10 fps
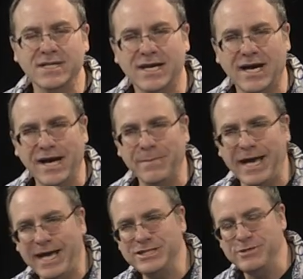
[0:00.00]

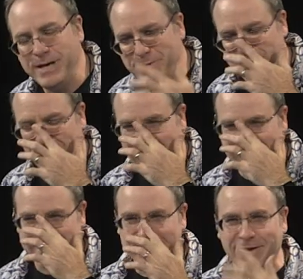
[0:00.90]
As you may recall, I
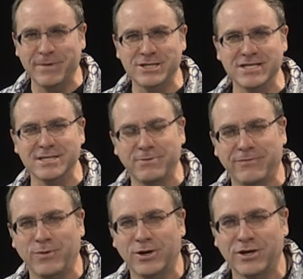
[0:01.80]
think I've mentioned this
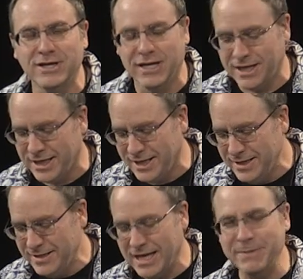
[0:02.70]
before,
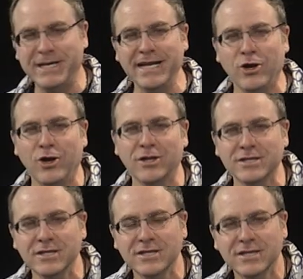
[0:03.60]
I'm getting
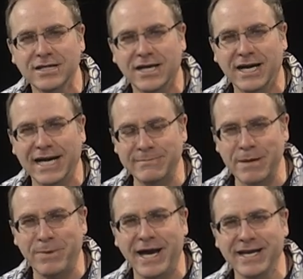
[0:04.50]
old, and my
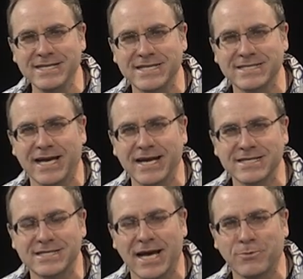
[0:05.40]
body's decided to
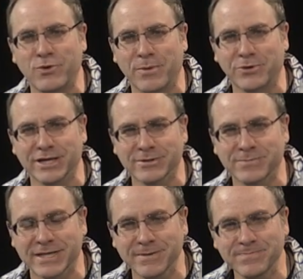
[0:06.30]
stop cooperating with
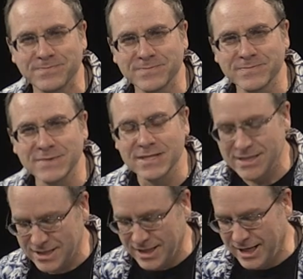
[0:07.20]

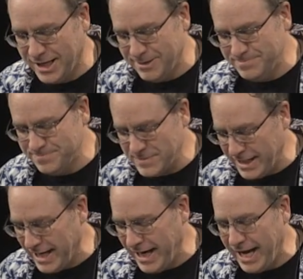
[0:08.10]
me.
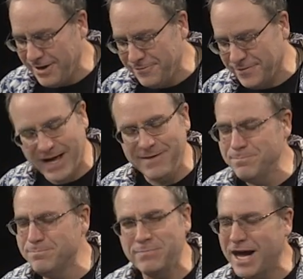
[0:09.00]
And I have
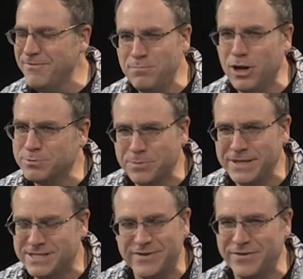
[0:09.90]
multiple
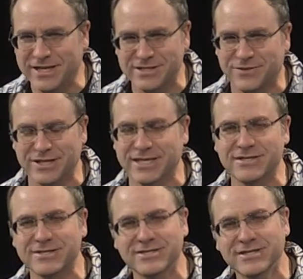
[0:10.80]
pieces of evidence for this.